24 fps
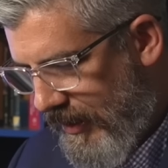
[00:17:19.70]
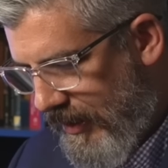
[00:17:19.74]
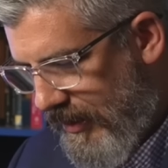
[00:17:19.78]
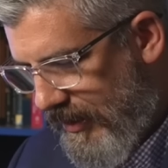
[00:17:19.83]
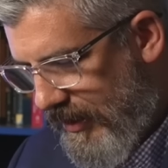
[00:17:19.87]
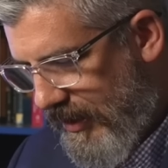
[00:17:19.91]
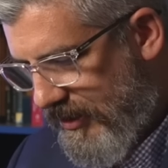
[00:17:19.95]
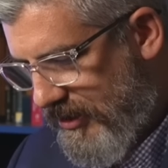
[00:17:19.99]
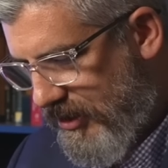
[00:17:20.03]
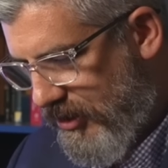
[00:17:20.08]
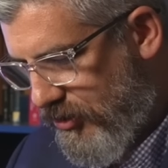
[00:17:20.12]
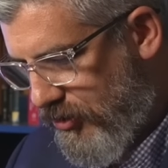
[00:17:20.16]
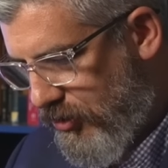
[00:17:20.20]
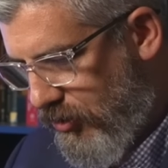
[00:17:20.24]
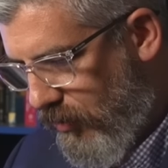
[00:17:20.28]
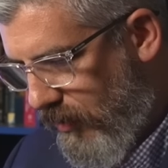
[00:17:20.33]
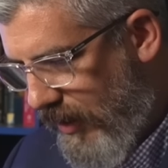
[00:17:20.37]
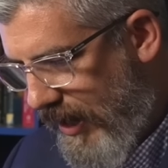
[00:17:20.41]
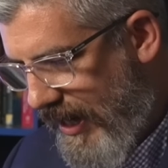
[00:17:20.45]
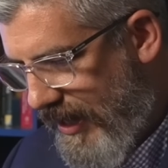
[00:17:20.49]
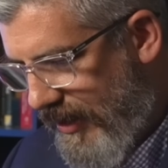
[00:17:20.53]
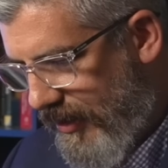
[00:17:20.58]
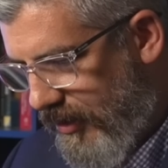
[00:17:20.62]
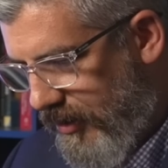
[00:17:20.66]
This is
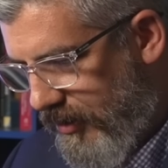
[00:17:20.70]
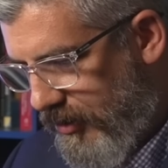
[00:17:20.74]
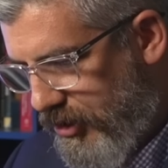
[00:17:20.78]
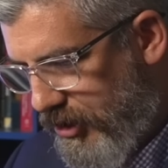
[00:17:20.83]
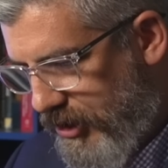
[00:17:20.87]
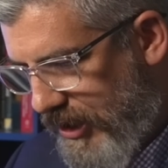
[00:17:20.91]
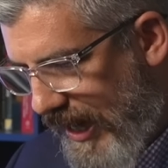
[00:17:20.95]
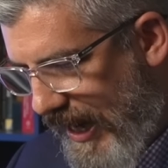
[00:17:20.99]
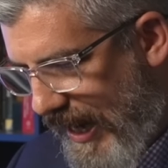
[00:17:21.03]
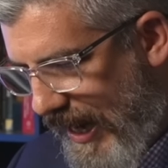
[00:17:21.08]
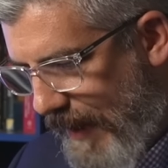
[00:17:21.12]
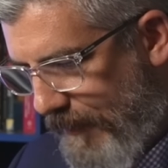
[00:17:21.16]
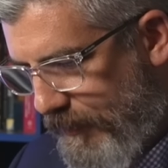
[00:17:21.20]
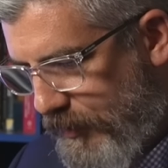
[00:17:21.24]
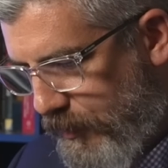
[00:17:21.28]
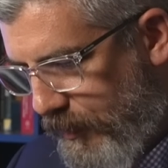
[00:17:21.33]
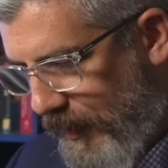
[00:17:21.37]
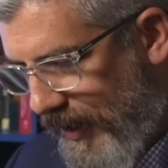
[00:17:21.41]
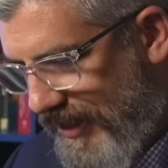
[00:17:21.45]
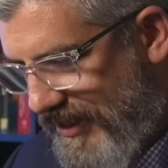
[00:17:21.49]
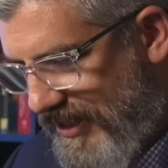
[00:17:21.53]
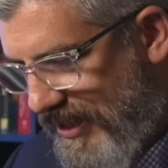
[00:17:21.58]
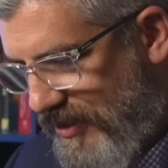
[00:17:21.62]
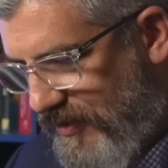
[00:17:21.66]
great. Jabs,
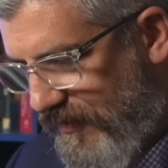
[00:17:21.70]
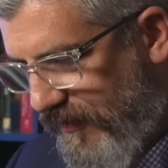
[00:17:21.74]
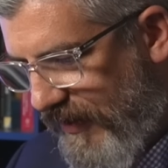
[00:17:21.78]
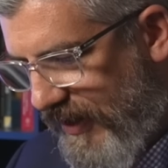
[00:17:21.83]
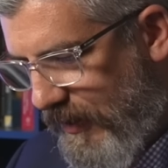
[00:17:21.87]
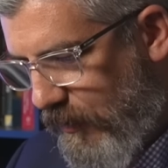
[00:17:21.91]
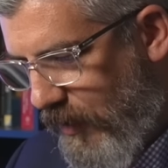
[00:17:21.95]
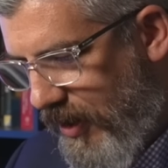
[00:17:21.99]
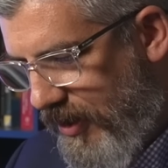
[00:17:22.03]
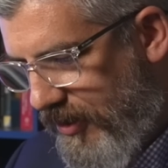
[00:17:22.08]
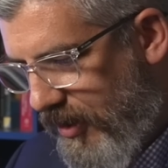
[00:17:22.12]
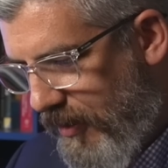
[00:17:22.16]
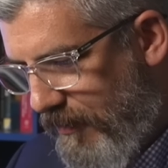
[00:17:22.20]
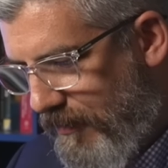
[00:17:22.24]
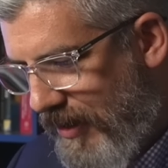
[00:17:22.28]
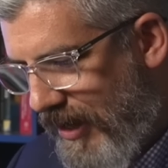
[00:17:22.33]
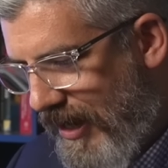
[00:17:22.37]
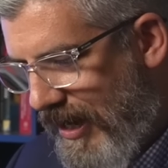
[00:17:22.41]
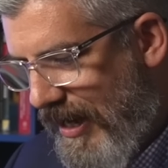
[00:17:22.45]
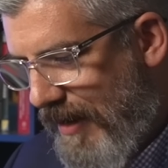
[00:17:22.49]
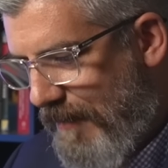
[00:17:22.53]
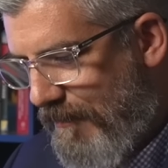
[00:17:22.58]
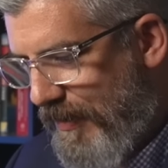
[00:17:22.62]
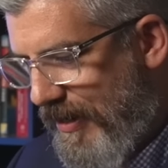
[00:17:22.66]
brings his feet with him,
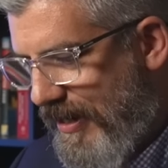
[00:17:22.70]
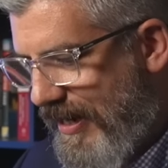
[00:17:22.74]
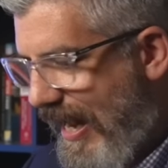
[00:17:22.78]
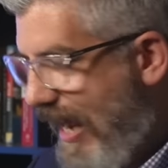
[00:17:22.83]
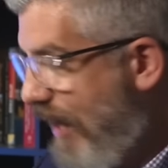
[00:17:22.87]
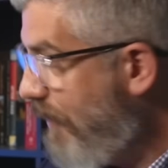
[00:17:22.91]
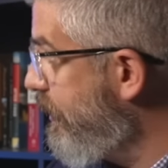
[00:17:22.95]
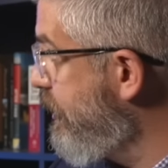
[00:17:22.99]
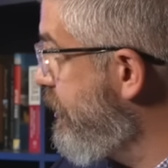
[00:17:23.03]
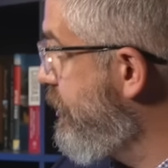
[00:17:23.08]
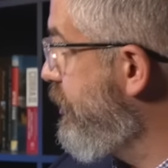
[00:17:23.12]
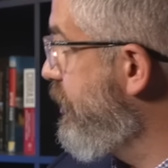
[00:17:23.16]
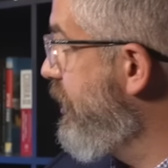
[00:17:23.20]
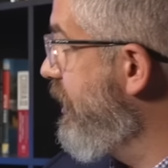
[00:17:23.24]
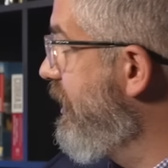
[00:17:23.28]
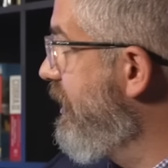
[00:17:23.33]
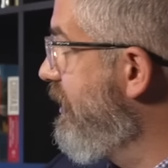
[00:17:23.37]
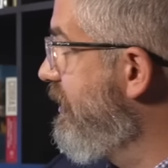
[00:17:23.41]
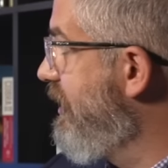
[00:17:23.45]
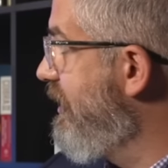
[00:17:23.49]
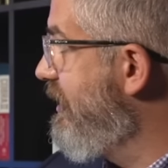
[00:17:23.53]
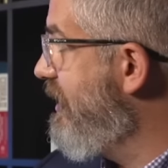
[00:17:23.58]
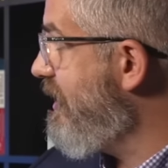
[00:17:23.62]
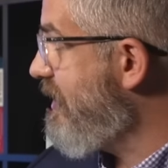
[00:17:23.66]
but now he's
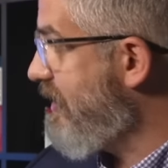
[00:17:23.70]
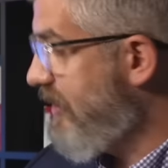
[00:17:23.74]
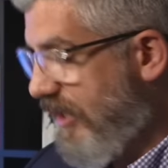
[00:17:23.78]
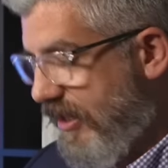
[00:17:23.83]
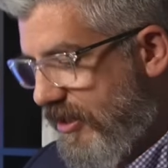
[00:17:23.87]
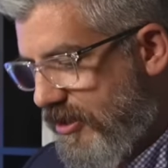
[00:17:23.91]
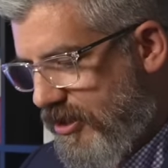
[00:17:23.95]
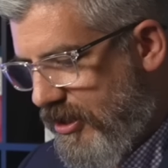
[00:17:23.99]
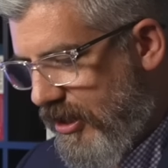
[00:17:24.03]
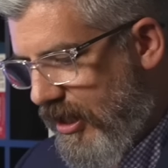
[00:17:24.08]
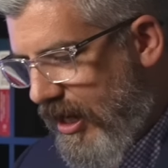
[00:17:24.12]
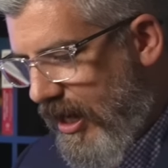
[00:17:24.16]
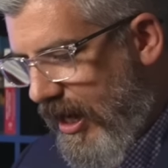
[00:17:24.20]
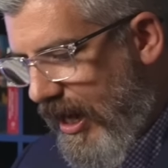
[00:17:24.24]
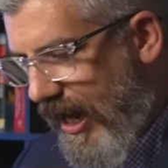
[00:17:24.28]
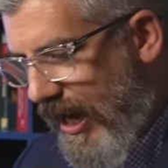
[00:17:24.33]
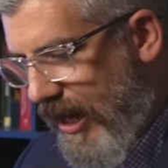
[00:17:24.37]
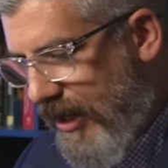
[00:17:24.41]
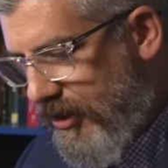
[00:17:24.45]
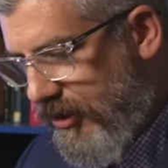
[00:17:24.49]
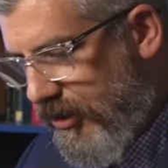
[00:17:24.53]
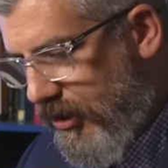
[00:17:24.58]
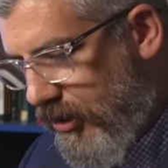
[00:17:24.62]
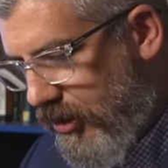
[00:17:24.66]
cheated the distance,
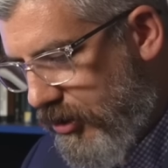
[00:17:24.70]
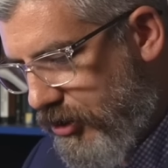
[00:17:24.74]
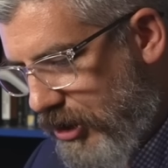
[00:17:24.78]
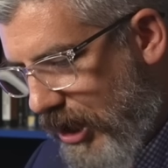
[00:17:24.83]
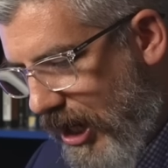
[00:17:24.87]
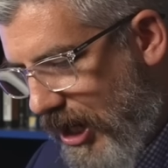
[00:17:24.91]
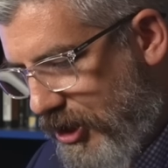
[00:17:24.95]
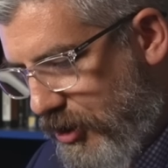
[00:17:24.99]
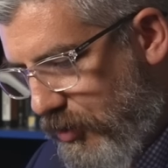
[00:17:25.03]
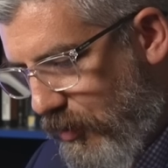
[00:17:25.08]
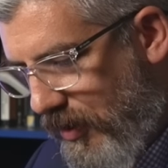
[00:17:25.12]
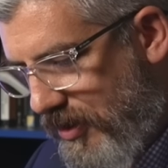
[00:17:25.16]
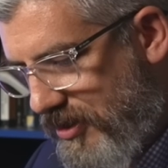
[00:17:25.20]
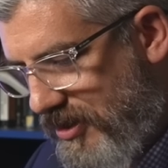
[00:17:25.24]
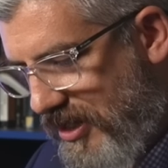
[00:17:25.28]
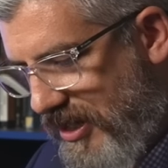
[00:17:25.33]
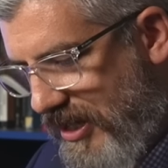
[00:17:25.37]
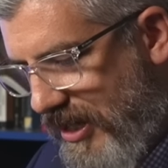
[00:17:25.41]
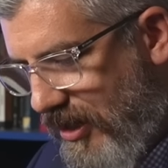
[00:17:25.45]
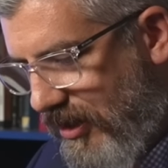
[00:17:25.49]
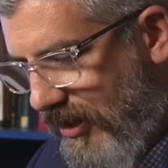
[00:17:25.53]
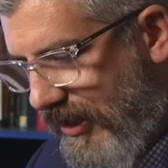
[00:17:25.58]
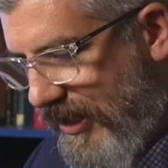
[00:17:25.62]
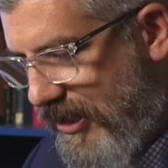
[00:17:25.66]
and Joshua is
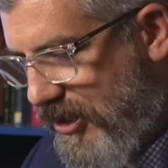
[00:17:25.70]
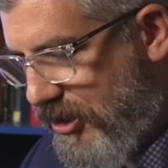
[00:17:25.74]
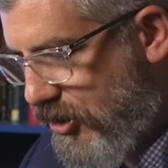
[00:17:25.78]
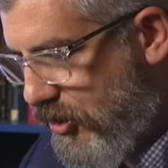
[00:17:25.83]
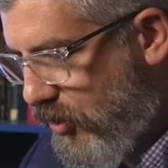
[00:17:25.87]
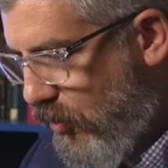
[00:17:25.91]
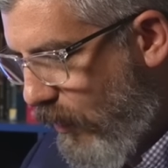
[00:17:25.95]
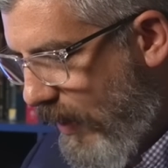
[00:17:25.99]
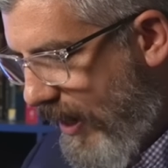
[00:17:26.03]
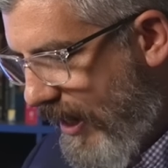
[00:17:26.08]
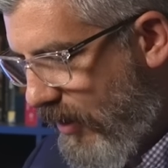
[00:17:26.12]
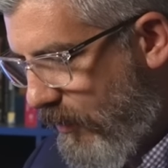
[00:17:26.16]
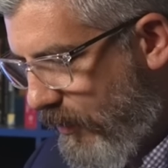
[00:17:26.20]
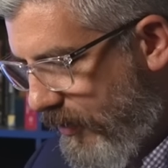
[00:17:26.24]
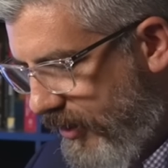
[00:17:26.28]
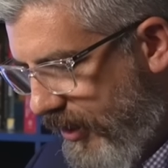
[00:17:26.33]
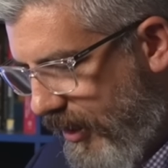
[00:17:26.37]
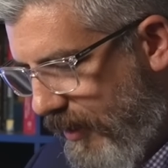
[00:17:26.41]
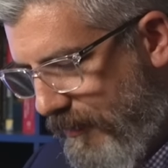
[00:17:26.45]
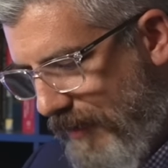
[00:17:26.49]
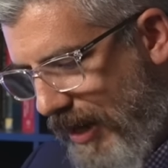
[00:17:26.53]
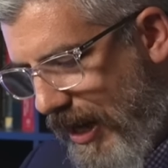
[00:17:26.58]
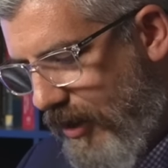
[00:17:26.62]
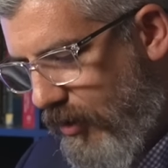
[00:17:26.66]
nearly square with
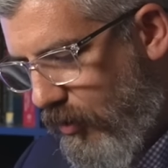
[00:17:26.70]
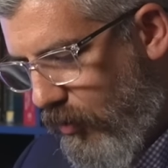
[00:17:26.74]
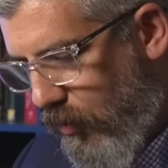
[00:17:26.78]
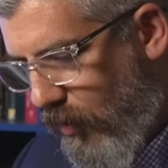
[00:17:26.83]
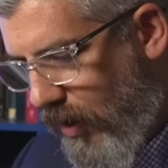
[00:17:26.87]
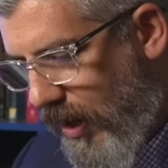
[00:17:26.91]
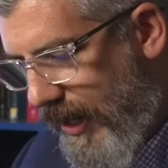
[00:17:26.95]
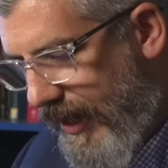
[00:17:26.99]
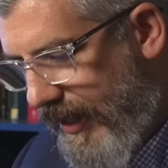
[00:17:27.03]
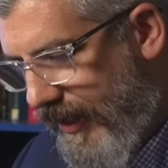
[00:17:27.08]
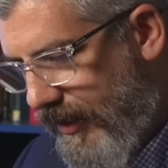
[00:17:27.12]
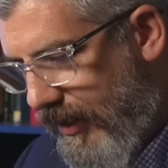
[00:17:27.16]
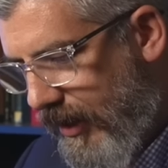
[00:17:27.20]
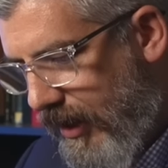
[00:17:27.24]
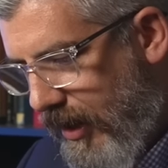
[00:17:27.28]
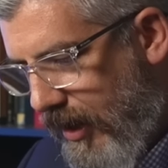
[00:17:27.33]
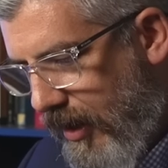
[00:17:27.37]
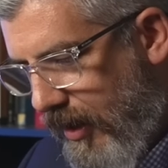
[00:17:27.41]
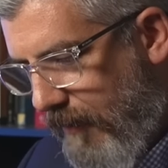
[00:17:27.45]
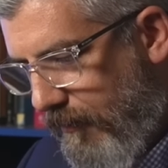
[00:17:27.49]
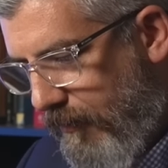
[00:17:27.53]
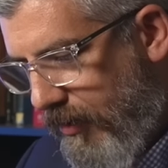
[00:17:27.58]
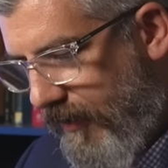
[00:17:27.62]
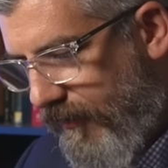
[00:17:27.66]
him. Not quite,
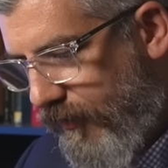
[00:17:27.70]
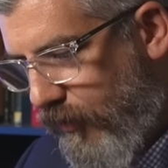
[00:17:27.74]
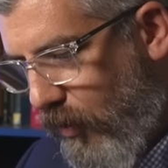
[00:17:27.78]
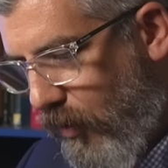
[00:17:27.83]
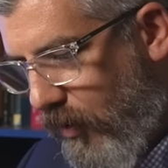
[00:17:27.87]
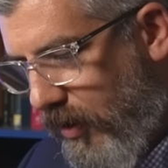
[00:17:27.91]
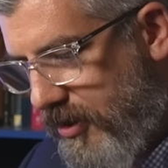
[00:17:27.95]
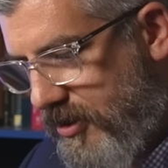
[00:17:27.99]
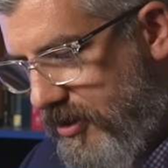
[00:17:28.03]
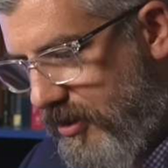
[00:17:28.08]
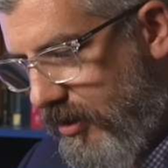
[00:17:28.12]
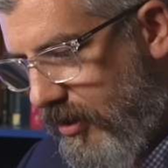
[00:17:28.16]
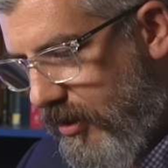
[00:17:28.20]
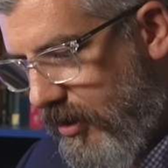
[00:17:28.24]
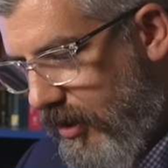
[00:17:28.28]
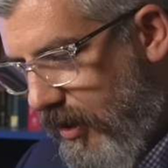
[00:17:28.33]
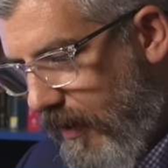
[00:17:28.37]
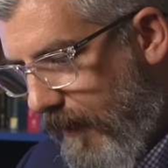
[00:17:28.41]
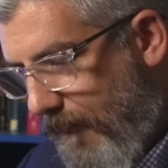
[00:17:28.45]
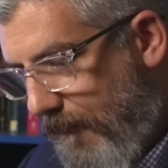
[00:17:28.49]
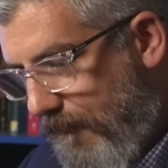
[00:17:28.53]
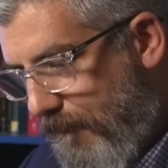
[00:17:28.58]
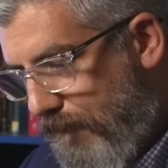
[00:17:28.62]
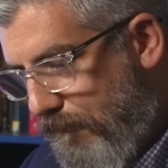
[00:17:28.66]
but of course,
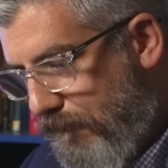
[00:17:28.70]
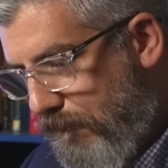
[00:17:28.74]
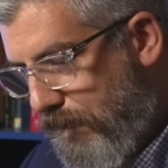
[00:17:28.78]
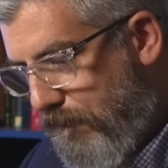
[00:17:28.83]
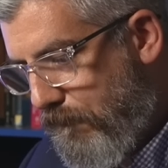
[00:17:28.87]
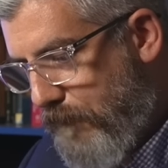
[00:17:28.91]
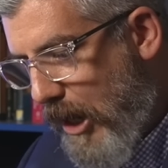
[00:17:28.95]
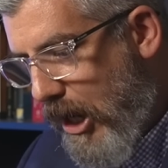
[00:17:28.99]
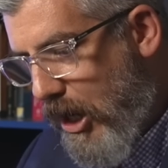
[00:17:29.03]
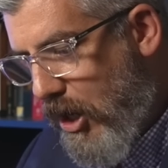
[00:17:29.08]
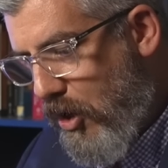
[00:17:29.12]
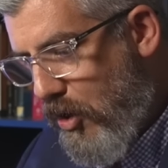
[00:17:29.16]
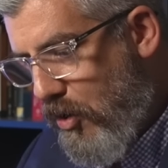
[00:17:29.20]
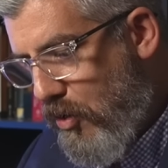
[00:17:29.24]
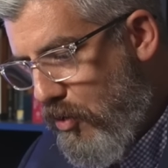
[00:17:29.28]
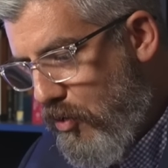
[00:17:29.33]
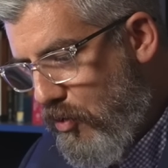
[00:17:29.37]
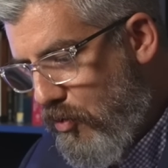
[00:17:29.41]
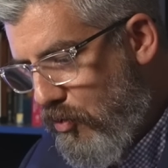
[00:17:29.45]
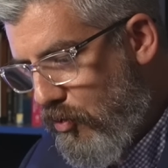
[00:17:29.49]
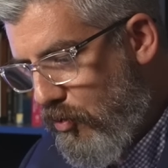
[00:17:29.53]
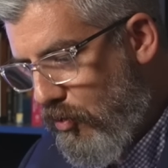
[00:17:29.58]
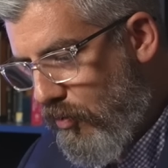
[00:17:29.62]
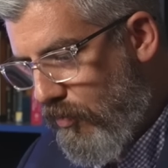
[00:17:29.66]

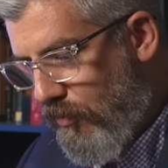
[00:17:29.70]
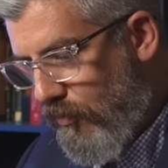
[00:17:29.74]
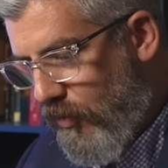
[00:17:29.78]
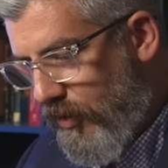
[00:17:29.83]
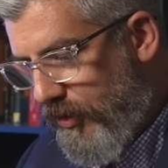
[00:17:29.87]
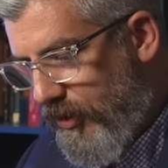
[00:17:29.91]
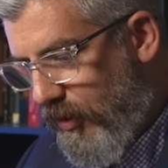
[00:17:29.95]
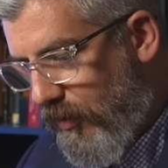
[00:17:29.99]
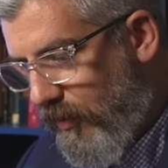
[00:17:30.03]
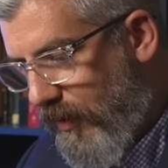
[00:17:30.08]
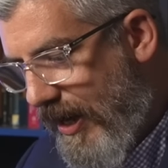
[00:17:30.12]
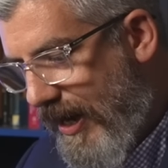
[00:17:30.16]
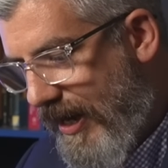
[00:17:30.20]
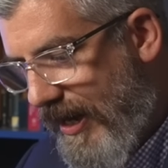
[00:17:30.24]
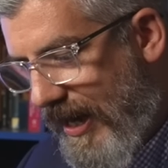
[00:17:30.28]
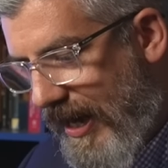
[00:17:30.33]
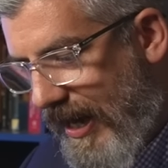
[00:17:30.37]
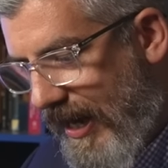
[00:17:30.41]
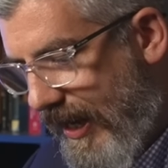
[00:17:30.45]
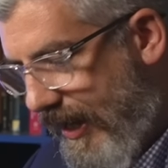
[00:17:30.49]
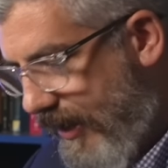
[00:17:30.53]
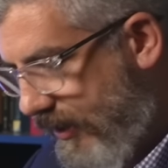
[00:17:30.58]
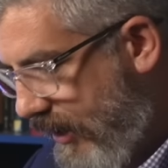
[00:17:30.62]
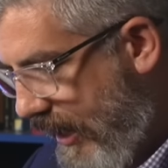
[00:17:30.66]
boom with the right
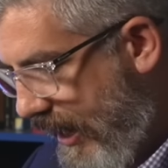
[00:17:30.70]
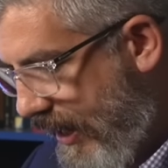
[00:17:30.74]
hand.